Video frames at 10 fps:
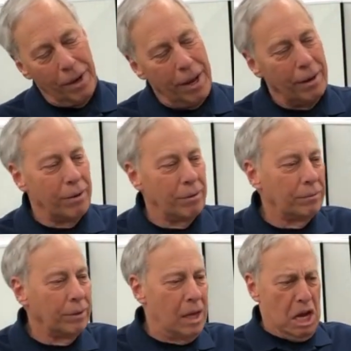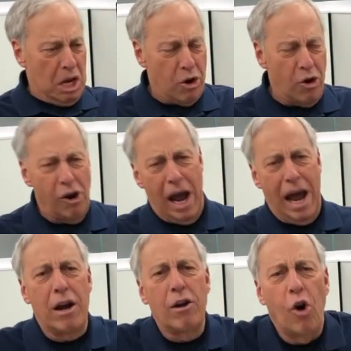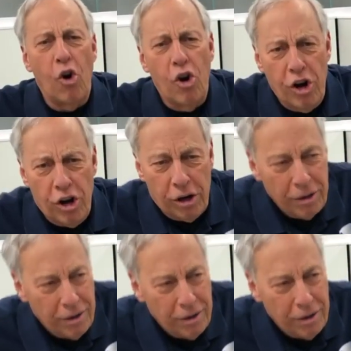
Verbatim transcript: I don't know. You're out of order.